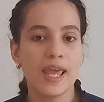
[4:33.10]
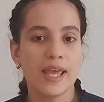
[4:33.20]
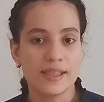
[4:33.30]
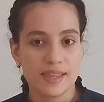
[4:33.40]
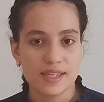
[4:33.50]

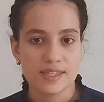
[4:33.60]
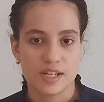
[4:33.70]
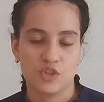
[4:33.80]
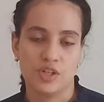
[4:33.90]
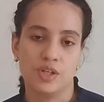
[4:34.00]
In this
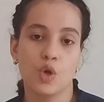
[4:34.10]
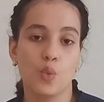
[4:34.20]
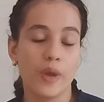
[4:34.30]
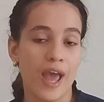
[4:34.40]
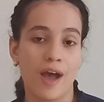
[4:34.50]
section,
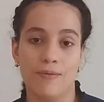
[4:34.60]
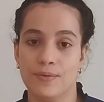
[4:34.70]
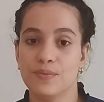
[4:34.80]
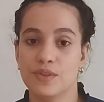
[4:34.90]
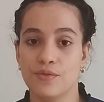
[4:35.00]
we have
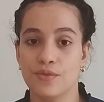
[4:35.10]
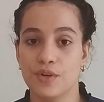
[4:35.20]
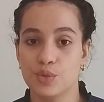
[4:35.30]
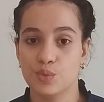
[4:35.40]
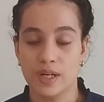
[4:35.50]
the
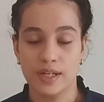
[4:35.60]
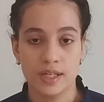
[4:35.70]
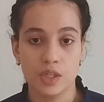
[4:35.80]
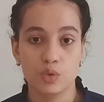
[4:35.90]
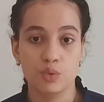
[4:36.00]
first one,
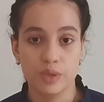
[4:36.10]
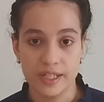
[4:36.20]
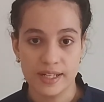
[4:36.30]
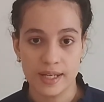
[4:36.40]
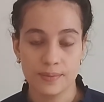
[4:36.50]

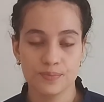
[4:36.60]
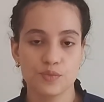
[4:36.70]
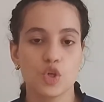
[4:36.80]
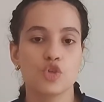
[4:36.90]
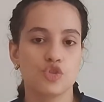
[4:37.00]
reading.
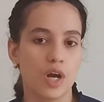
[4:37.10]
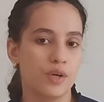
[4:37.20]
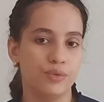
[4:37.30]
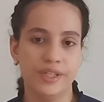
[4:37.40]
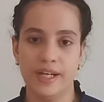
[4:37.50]
Try
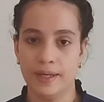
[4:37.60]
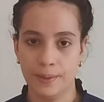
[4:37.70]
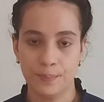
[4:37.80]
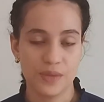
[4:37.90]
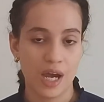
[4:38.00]
reading
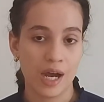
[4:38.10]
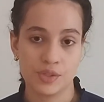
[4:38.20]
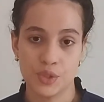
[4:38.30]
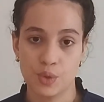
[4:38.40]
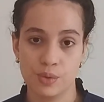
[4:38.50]

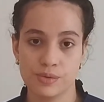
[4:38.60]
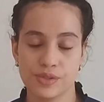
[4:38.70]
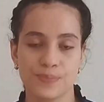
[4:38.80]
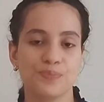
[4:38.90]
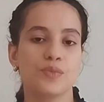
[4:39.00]
articles,
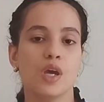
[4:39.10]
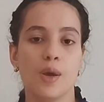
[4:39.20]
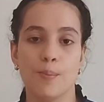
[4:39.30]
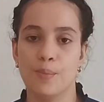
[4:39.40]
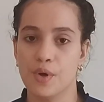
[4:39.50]

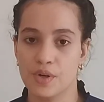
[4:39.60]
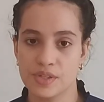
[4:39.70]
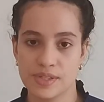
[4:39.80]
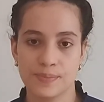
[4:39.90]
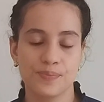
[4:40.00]

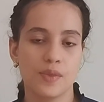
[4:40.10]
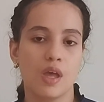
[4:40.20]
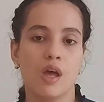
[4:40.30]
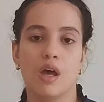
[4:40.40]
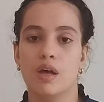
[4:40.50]
books,
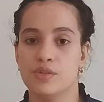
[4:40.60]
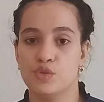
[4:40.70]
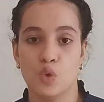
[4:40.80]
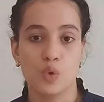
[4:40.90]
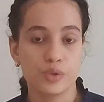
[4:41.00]

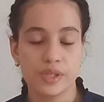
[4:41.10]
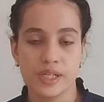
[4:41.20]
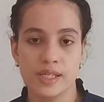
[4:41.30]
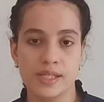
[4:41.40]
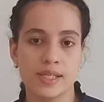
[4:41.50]

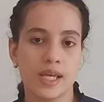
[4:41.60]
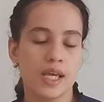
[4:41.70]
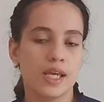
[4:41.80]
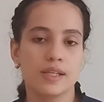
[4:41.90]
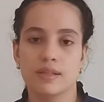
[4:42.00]
stories.
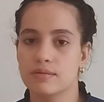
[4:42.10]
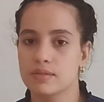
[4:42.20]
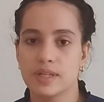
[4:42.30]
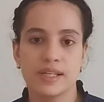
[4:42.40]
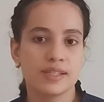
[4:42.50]

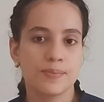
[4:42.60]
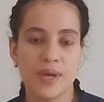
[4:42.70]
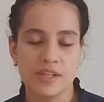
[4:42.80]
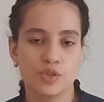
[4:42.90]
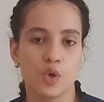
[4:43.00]
It
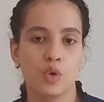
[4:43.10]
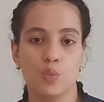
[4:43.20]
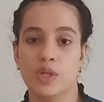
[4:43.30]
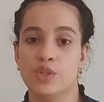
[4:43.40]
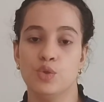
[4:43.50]
depends on
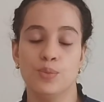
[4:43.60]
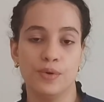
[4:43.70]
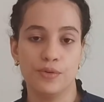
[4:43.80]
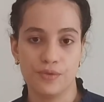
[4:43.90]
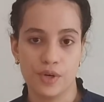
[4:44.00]
what you
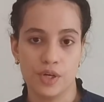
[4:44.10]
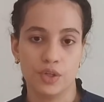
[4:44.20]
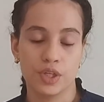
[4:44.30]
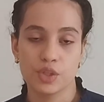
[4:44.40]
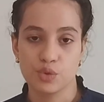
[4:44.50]
prefer
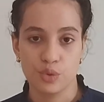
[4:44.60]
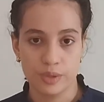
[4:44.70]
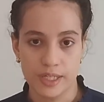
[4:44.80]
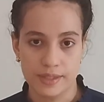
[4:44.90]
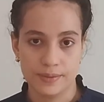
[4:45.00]
to
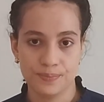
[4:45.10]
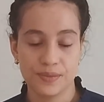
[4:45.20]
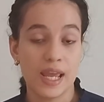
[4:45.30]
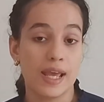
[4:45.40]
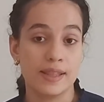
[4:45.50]
read.
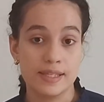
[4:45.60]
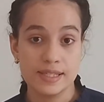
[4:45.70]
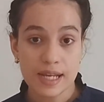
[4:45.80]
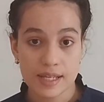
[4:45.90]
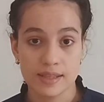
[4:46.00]
And the
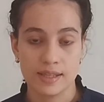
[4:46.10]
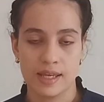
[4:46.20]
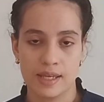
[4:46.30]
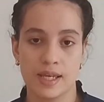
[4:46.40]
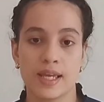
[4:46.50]
second
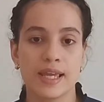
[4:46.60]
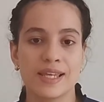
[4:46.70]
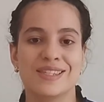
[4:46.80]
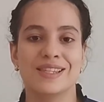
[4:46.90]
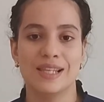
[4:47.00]
thing
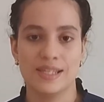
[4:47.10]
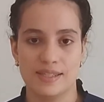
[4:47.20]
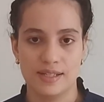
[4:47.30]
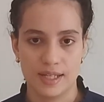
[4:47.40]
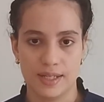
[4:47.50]
is
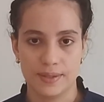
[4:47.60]
listening.